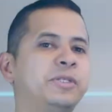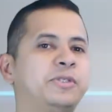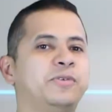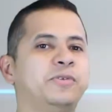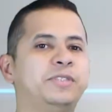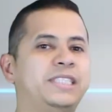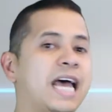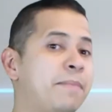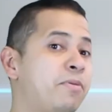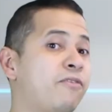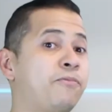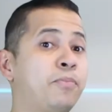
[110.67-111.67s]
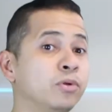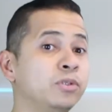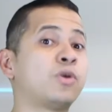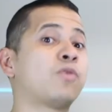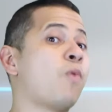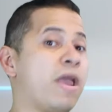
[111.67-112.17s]
2. Type of
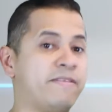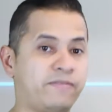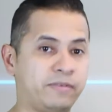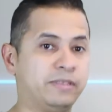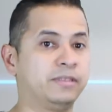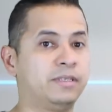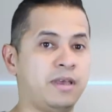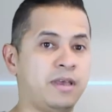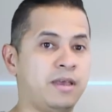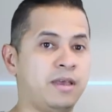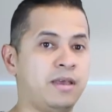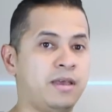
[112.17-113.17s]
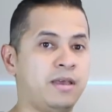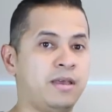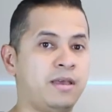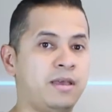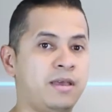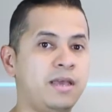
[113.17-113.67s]
pulse or wave.
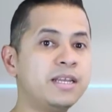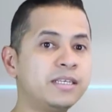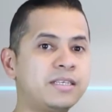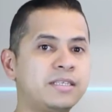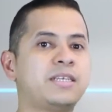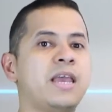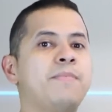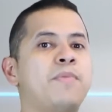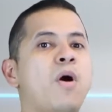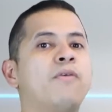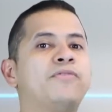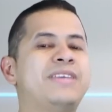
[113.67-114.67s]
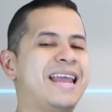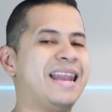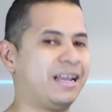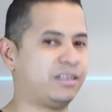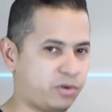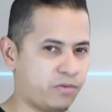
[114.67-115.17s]
It is the shape of the
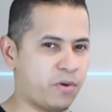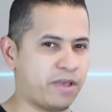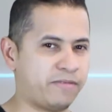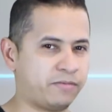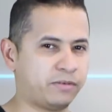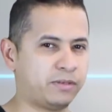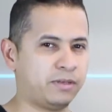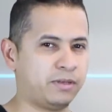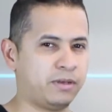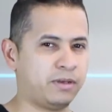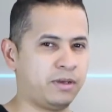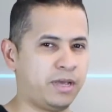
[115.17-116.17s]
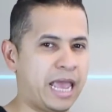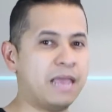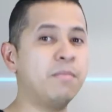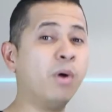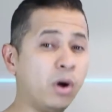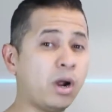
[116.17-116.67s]
electric wave.
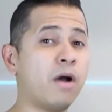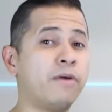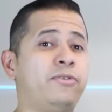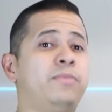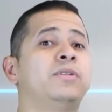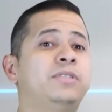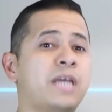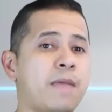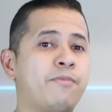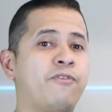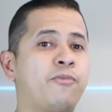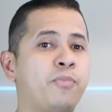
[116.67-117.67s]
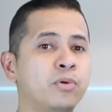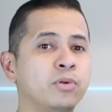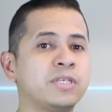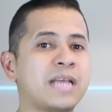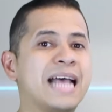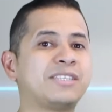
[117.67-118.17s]
A more comfortable type of
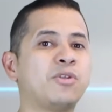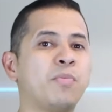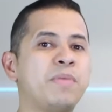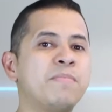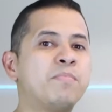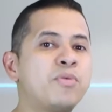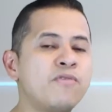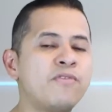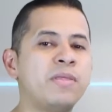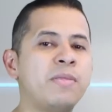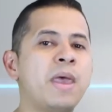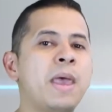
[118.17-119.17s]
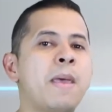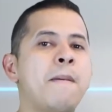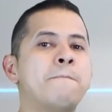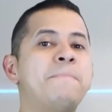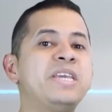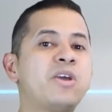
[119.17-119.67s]
pulse has not been proven
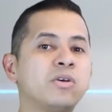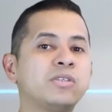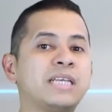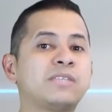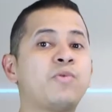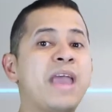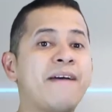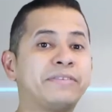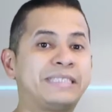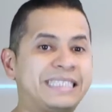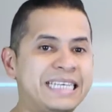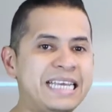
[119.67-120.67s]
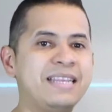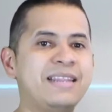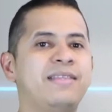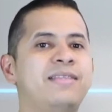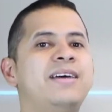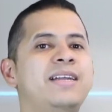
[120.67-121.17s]
because, as we have
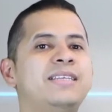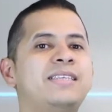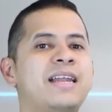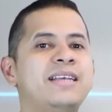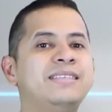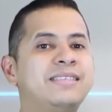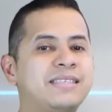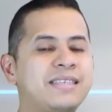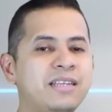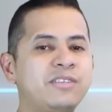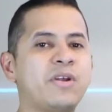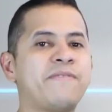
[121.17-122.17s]
seen, that is an eccentric